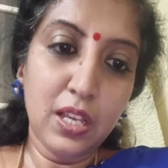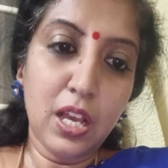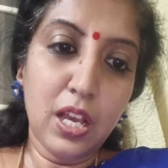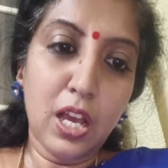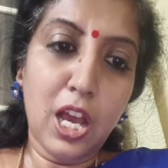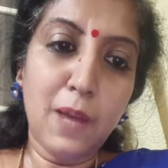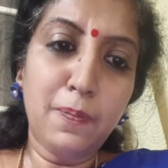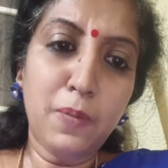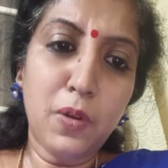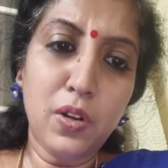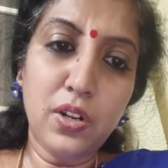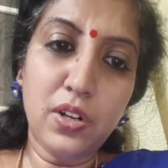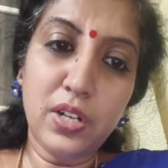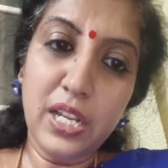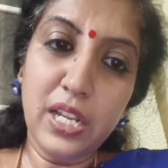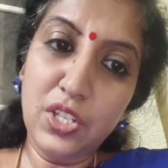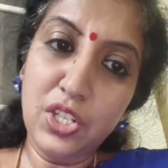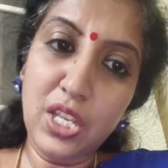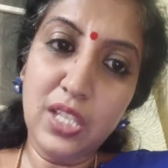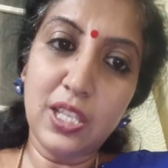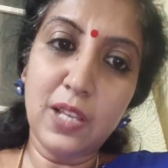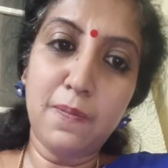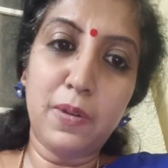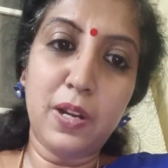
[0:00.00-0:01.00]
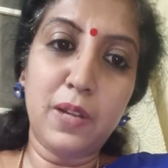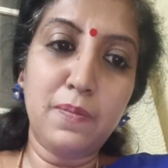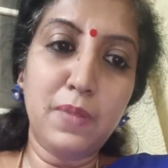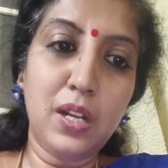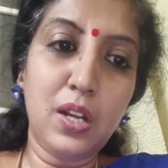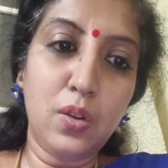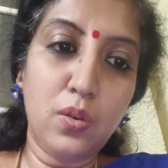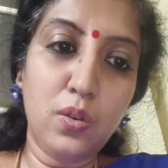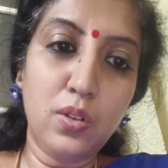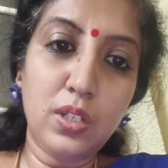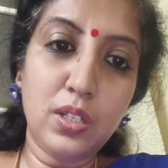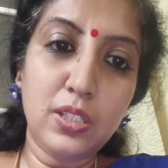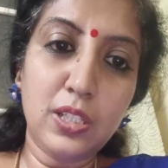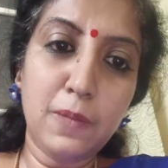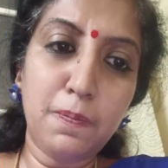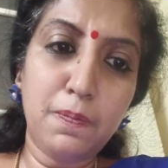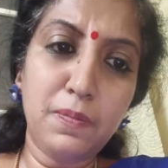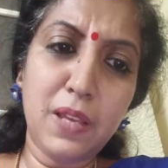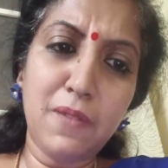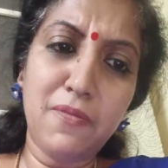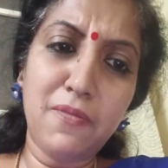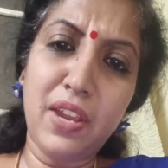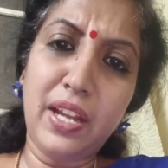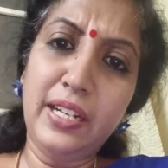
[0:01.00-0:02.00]
Upon reaching the Brahmalok,
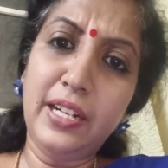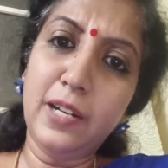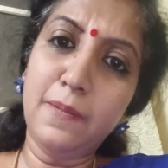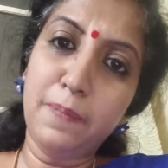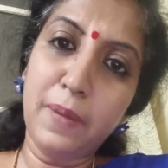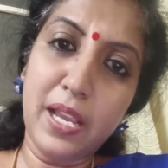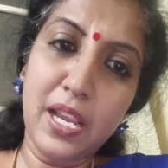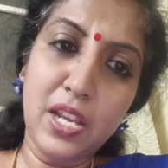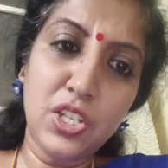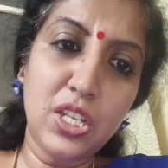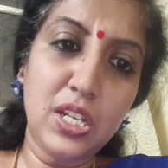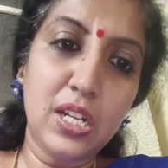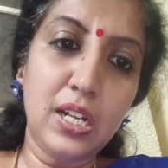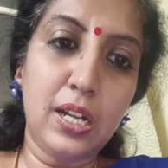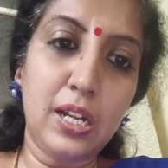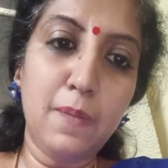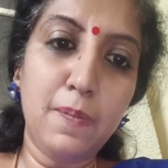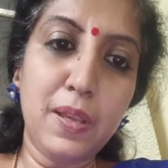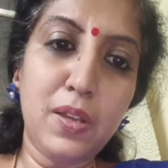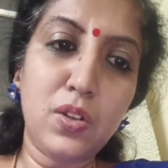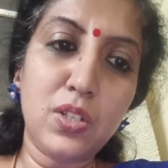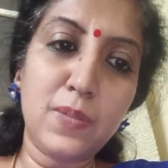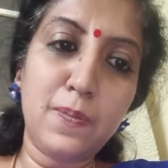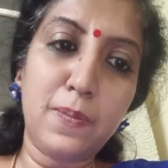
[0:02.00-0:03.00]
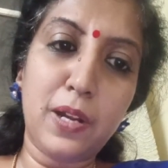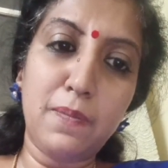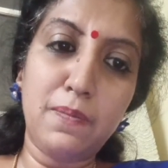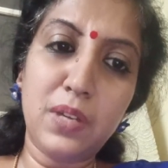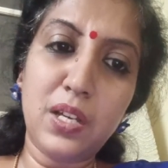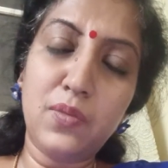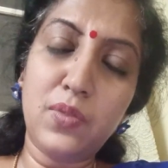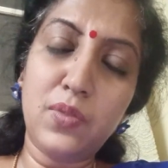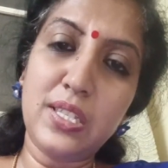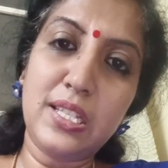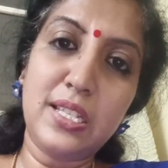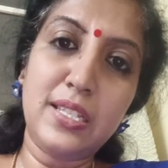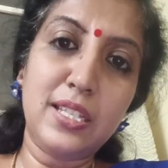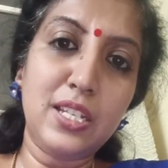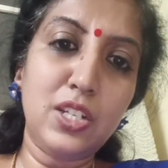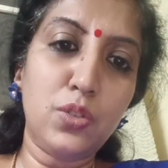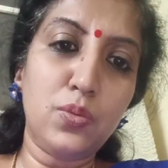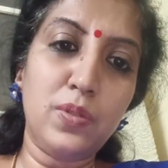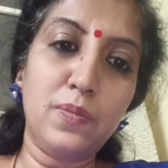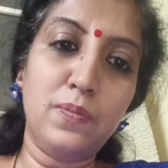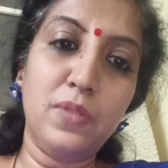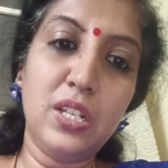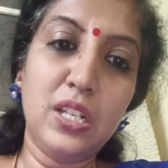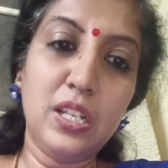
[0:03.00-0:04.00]
they waited patiently because Brahma was listening to
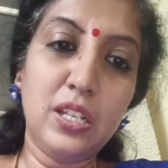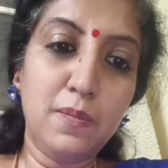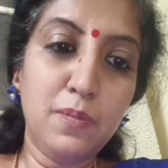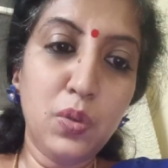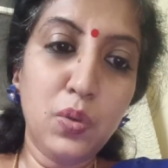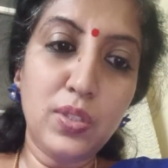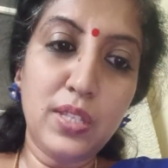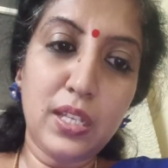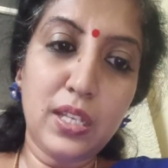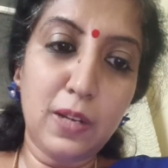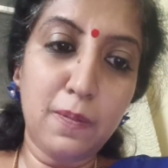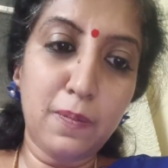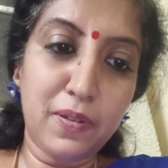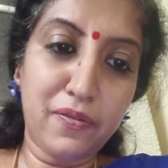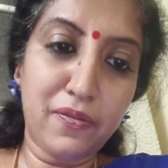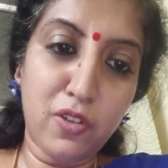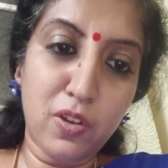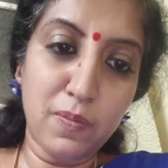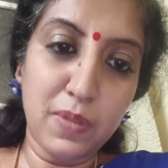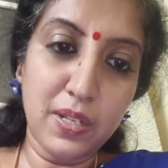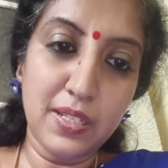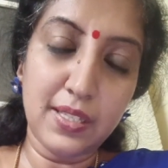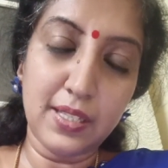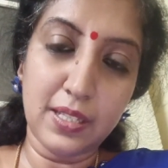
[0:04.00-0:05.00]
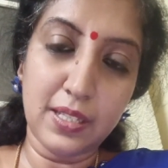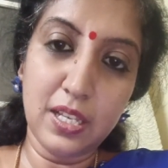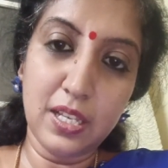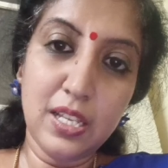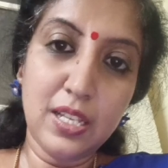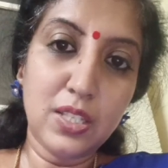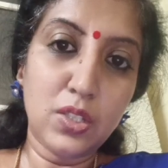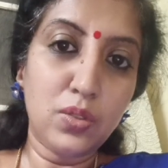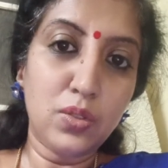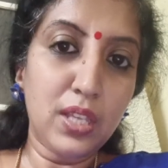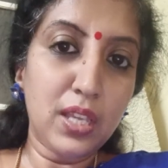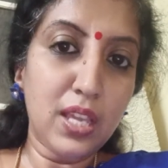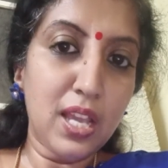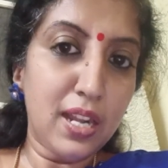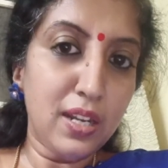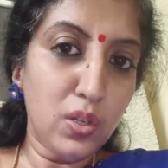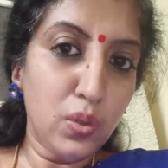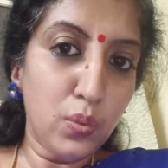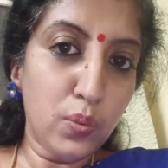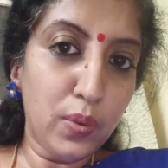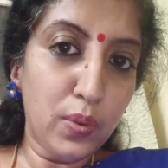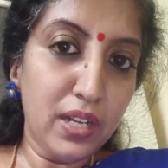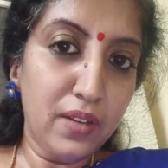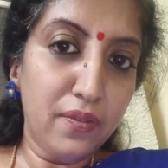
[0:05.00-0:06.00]
a musical performance. So they had to
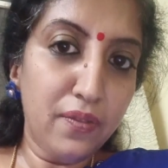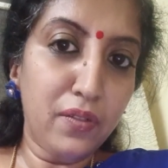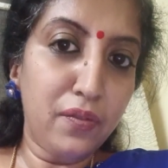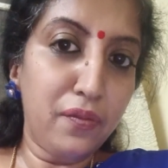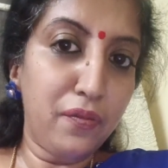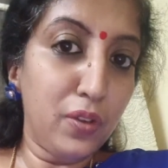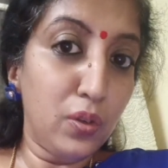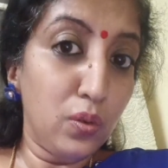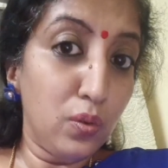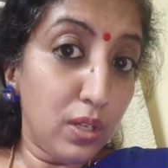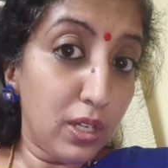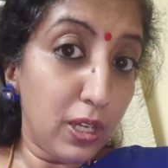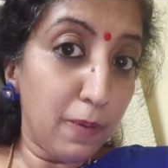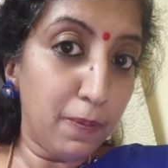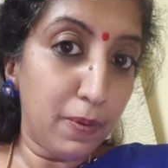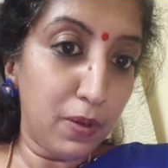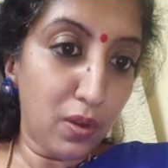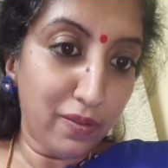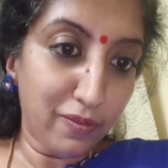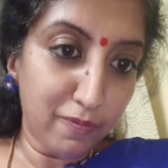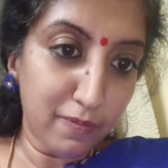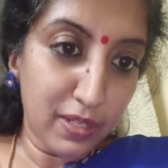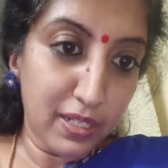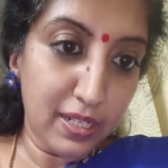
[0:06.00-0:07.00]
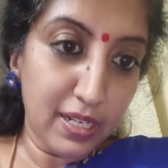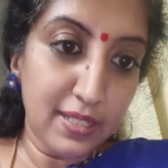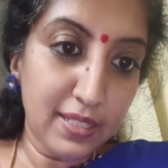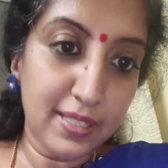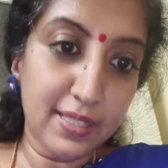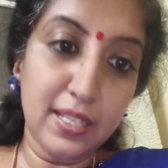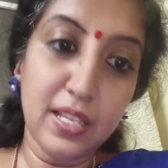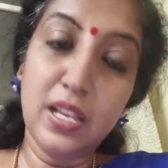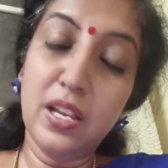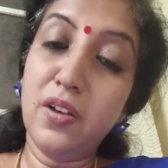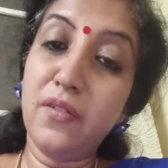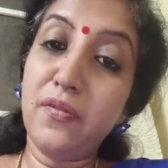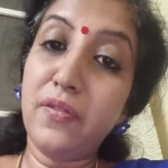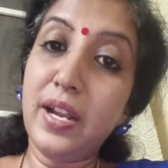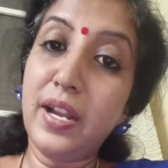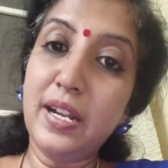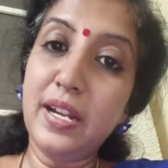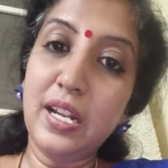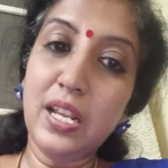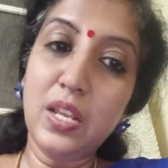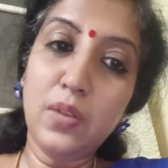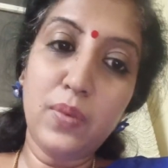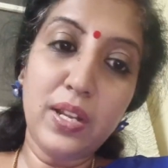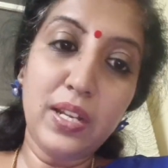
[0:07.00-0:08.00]
wait for a few couple of minutes.
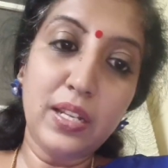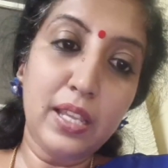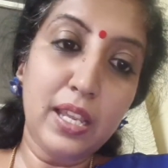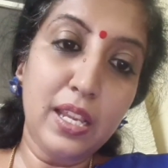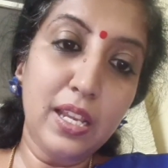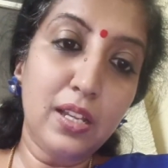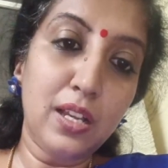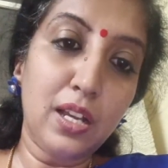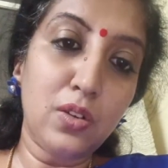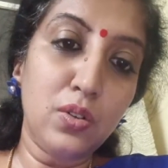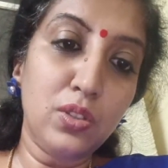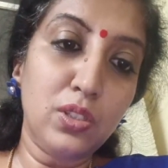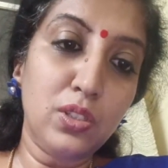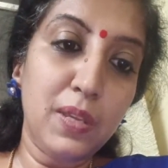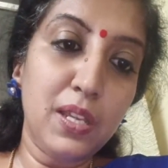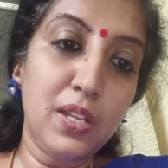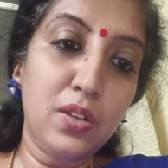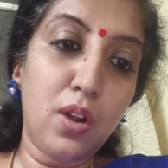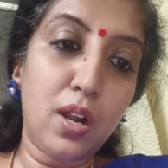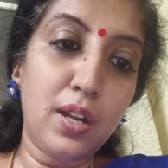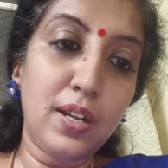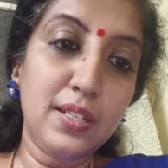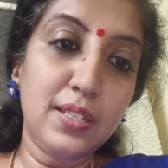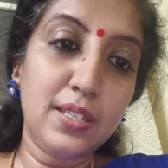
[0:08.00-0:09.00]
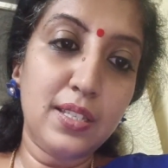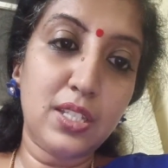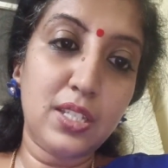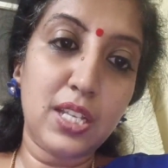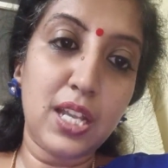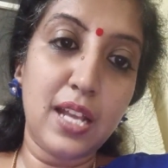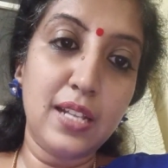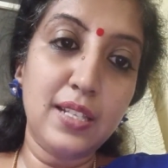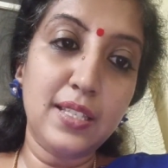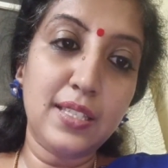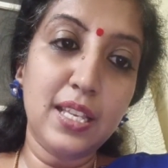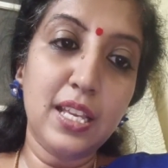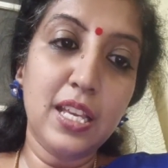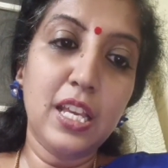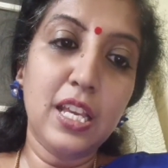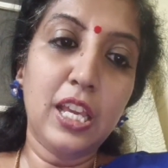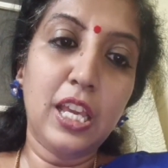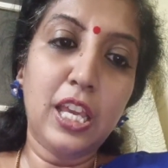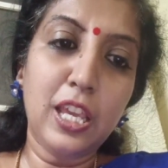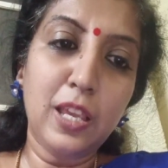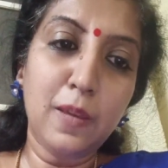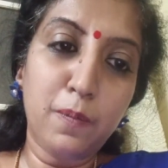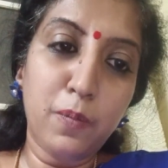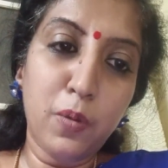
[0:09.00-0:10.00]
Finally, when King Kakudmi got his chance,
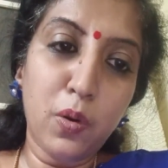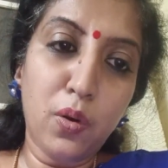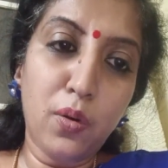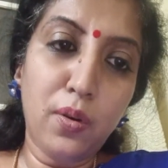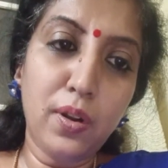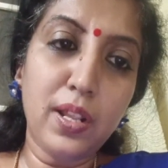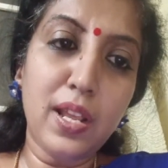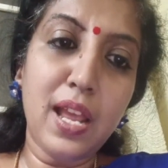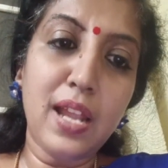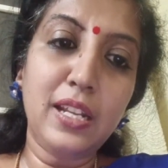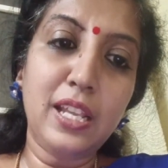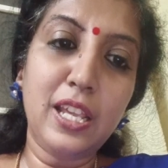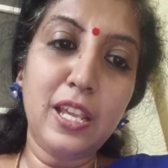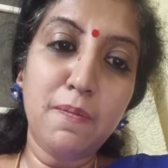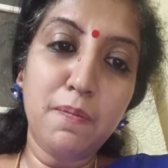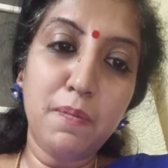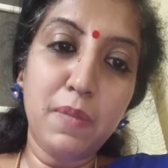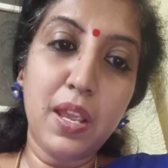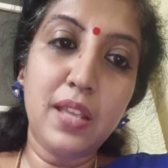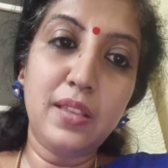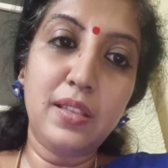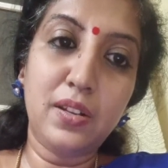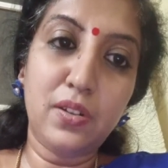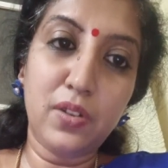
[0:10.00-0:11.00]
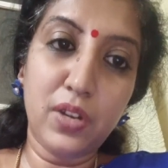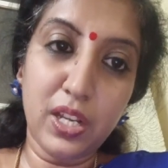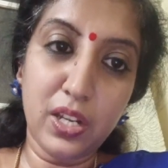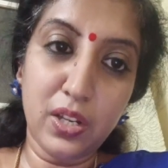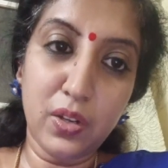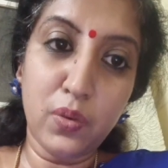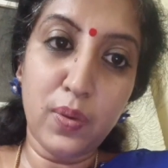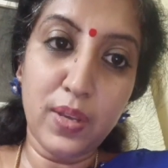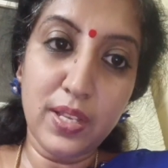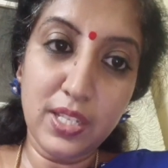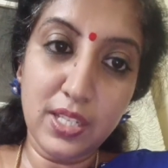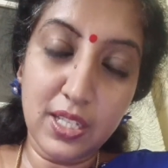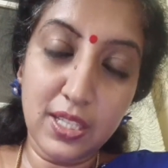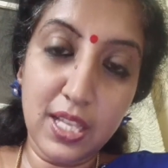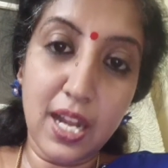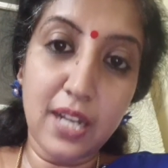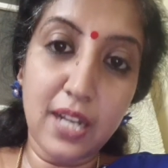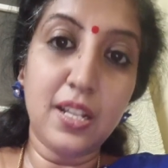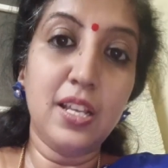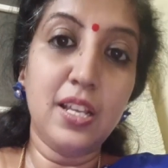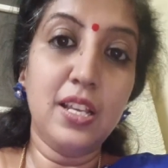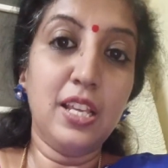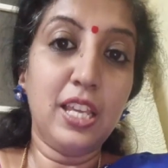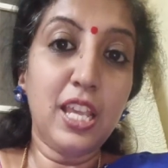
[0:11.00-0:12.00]
he bowed and he made the request
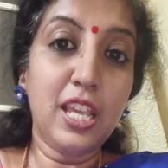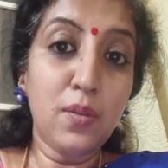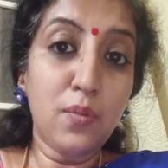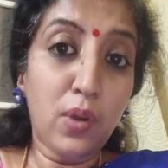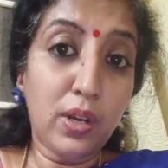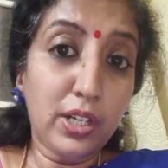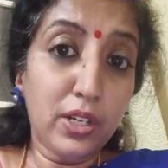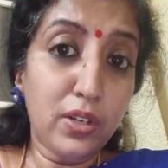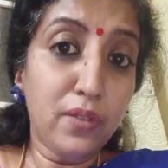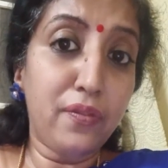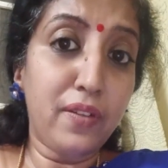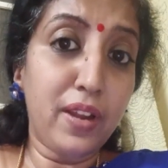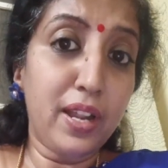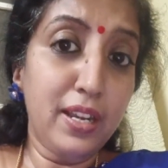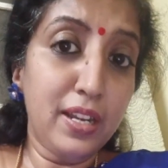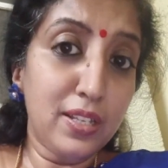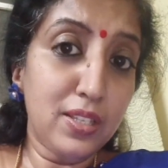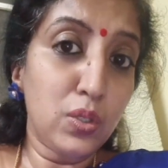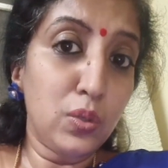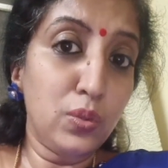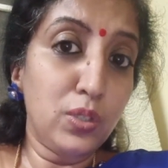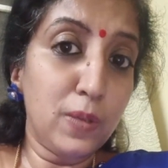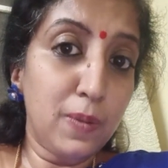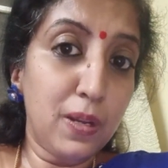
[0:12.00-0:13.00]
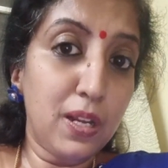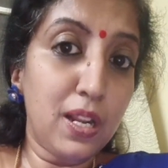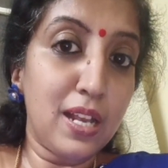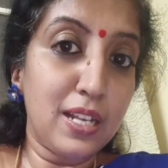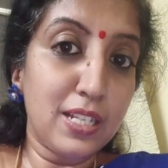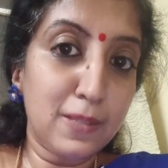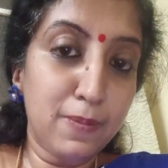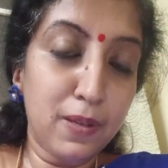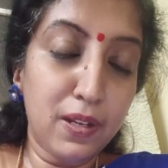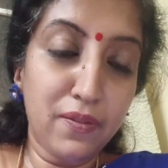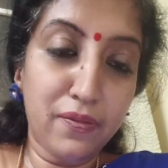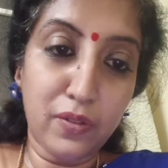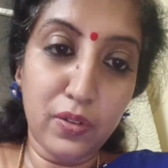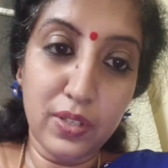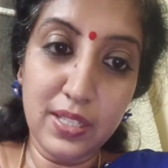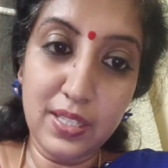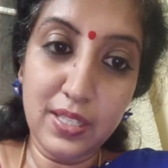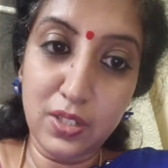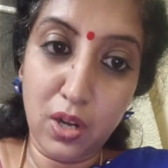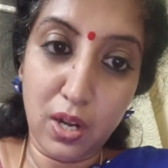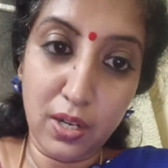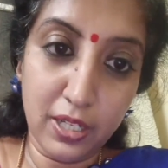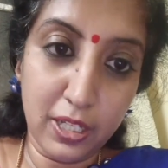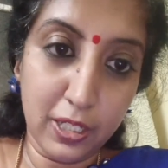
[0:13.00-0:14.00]
that he wanted to find a suitable husband for his
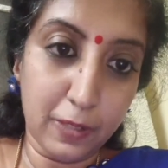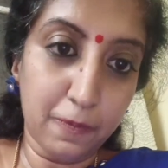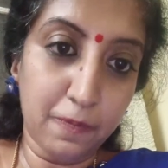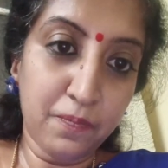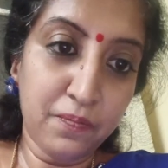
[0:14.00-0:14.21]
daughter.